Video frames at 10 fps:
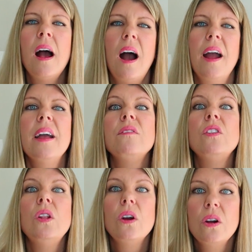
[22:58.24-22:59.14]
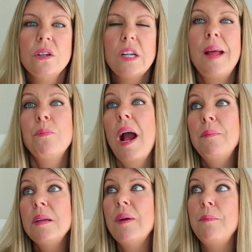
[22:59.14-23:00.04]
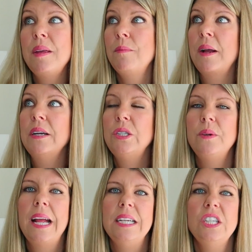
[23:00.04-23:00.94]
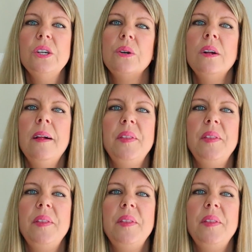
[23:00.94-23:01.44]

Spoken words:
I have learned, and probably by being married to an 8 too,